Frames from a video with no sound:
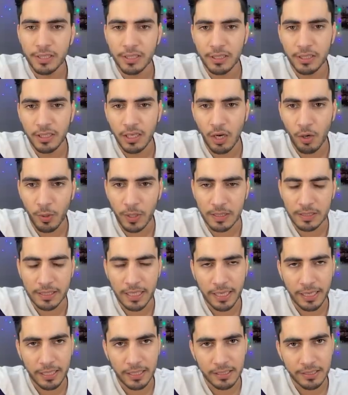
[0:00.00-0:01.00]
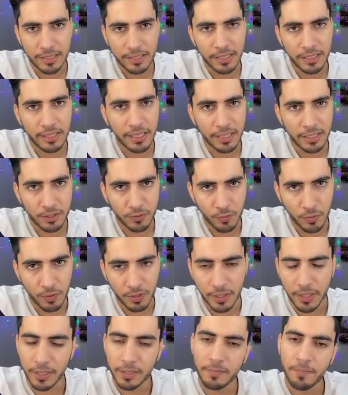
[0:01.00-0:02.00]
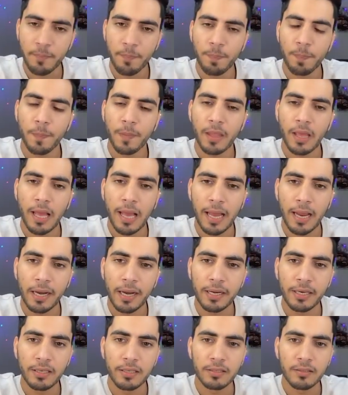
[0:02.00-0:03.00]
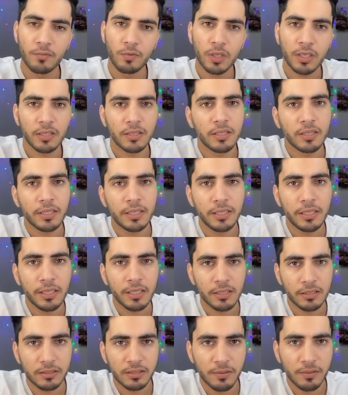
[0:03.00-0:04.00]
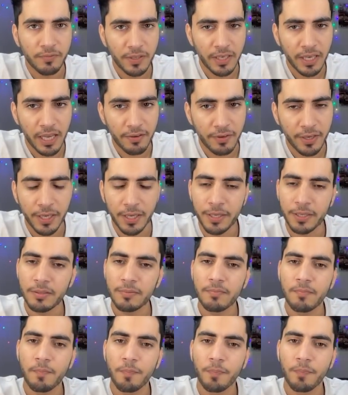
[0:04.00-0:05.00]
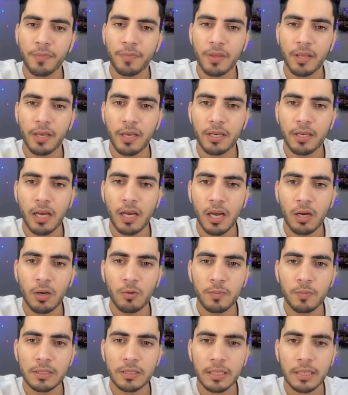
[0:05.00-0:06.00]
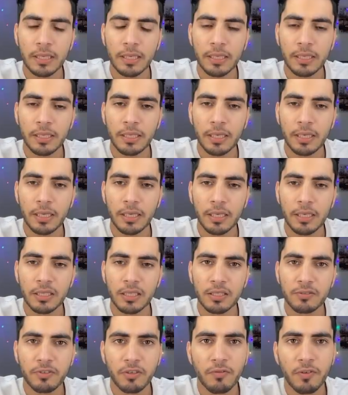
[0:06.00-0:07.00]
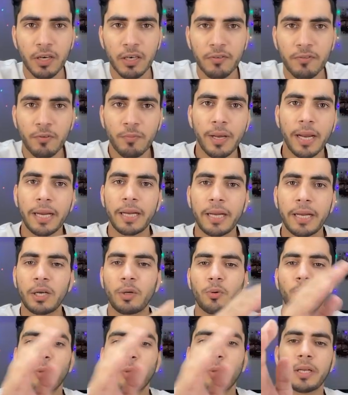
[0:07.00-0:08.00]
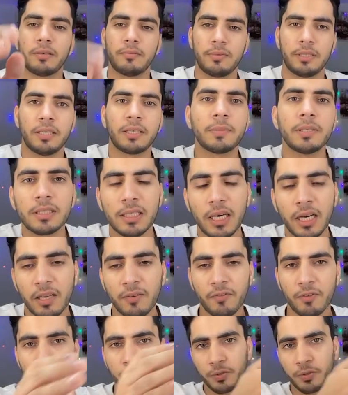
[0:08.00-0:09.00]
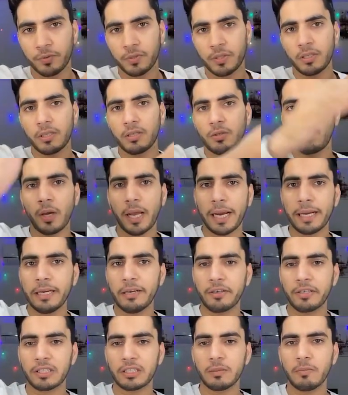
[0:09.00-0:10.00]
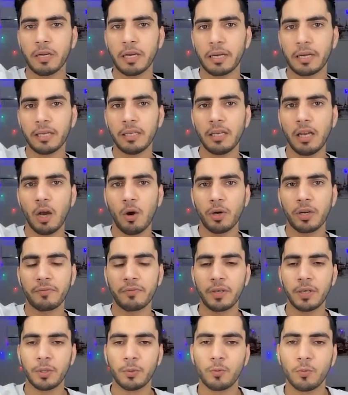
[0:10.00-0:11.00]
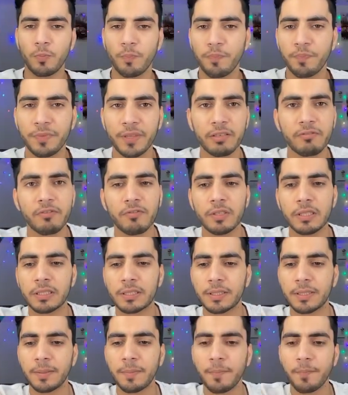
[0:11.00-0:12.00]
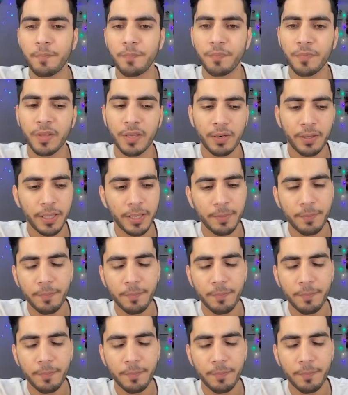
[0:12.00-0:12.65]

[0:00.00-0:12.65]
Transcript: how exactly static NAT is working and what are the key concepts we have here and how basically this will work from end to end. It means starting from user to end reachability, how it will do, that we will see. Okay.